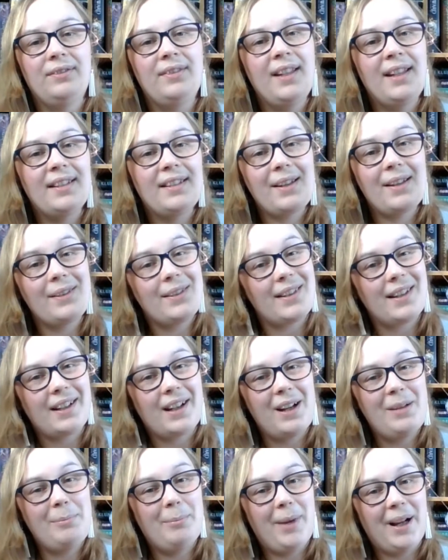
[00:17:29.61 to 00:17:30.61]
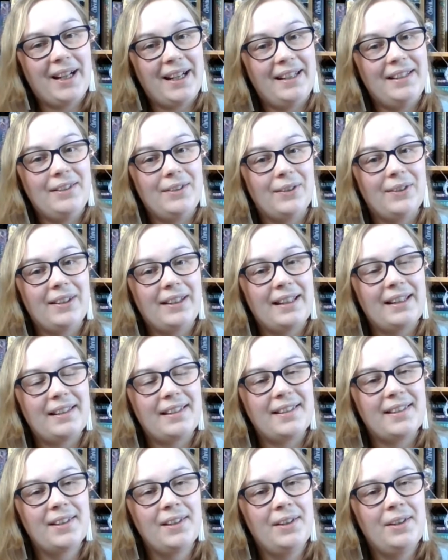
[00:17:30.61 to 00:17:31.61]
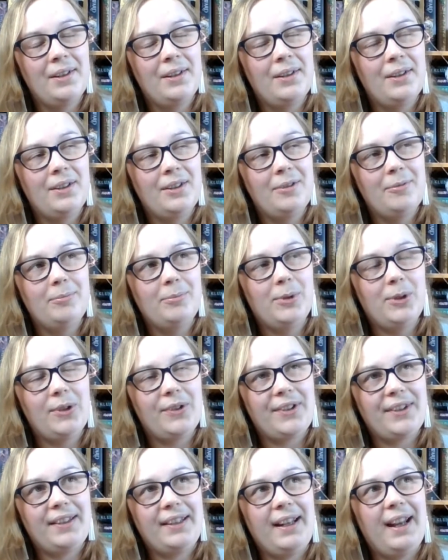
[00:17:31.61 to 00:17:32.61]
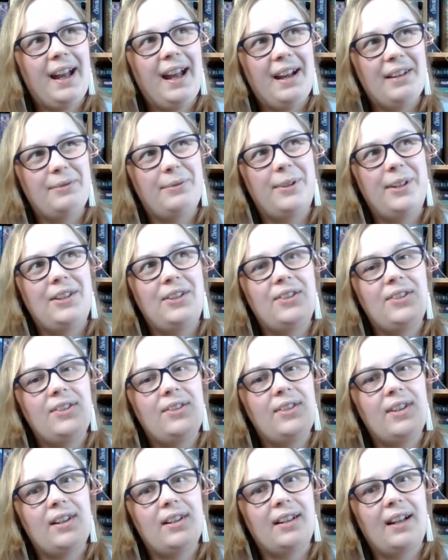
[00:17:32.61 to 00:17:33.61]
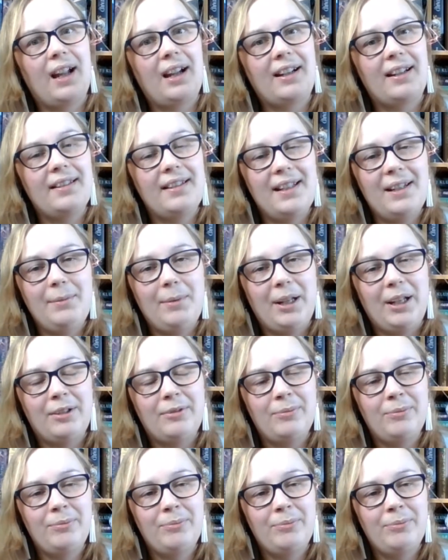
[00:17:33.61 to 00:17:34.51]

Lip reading: Sounds like I might enjoy this more than your average Dark Academia.